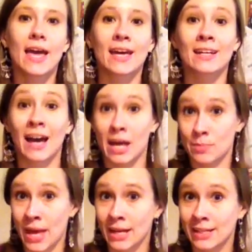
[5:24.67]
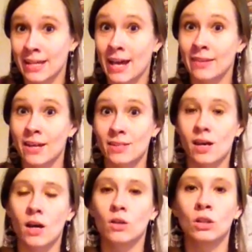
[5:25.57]
And I had a panic attack in that
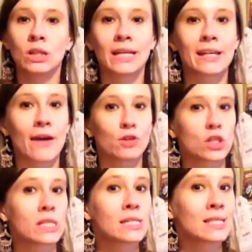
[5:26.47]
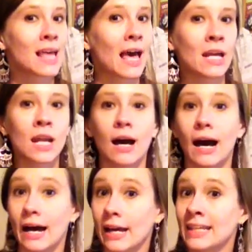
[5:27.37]
tunnel, and ever since then,
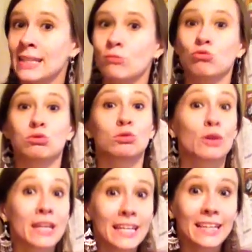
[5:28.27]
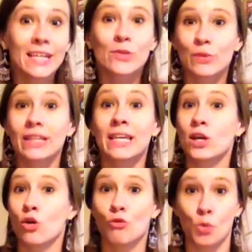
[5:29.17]
I really,
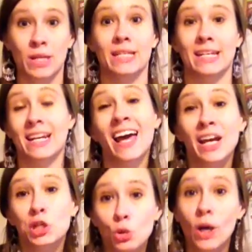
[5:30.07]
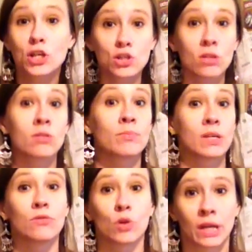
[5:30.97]
really avoided it. And I knew I shouldn't
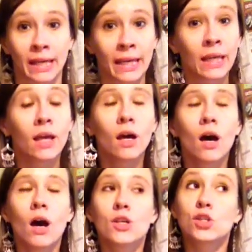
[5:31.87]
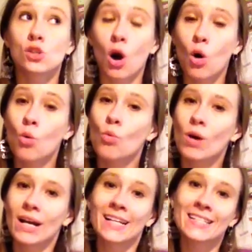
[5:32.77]
be avoiding it. So
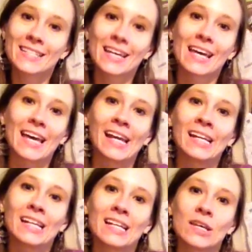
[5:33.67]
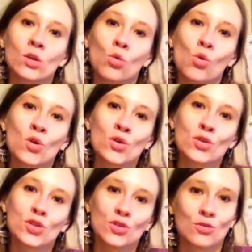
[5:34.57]
what I did, in order
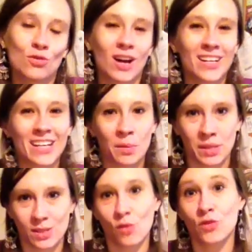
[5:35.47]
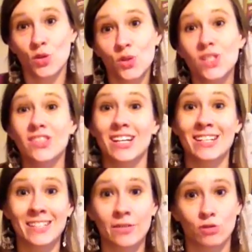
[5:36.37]
to kind of get myself used to the
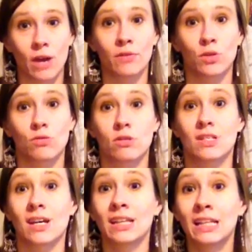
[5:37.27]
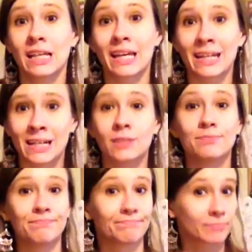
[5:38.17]
idea of driving through the tunnel again,
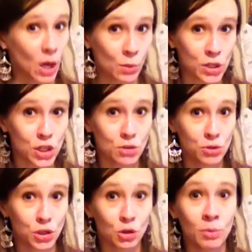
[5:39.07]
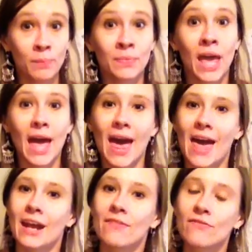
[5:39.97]
I went to YouTube,
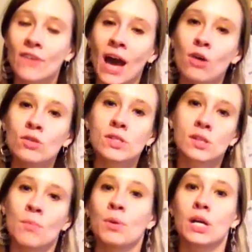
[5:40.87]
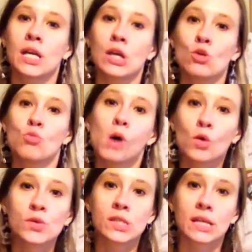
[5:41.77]
and I found somebody who
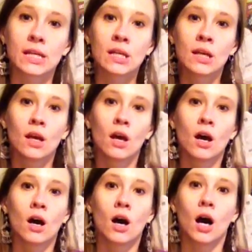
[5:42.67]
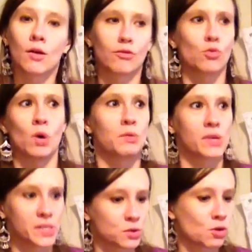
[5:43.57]
posted, for one
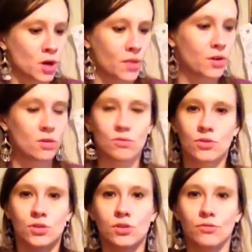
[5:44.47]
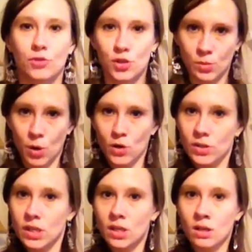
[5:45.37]
reason or another, just a
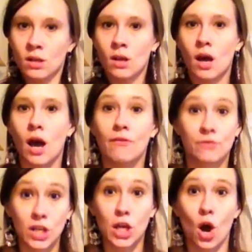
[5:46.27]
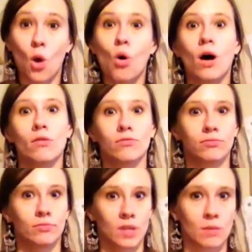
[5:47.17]
first-person video of
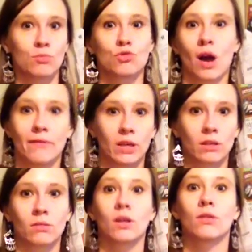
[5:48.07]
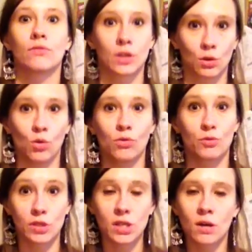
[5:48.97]
them driving their vehicle
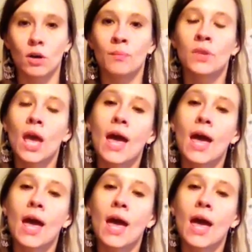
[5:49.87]
through the tunnel.